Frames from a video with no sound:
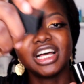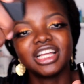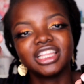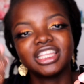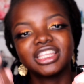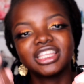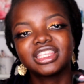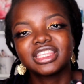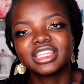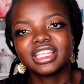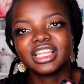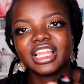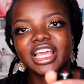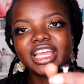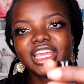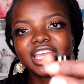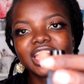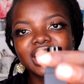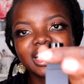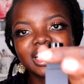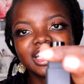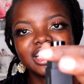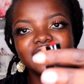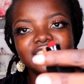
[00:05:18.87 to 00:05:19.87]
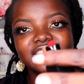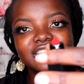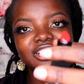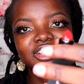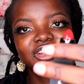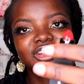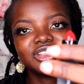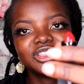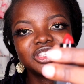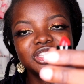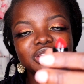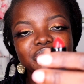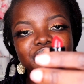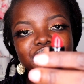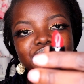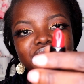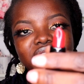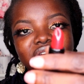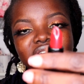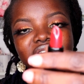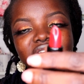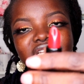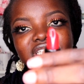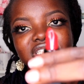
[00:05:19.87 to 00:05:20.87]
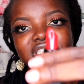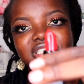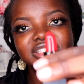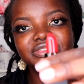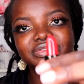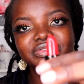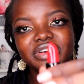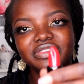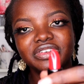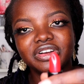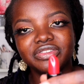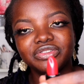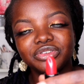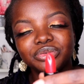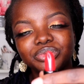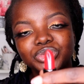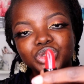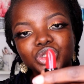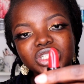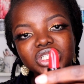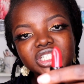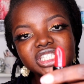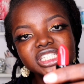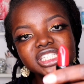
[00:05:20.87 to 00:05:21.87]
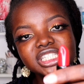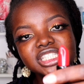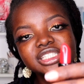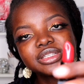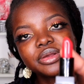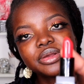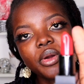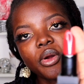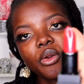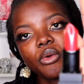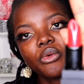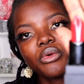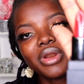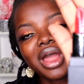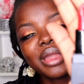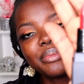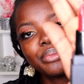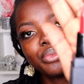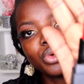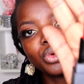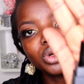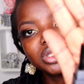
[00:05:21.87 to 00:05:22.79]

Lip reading: it's like contemporary. This is Baba Bomb. So this is ripe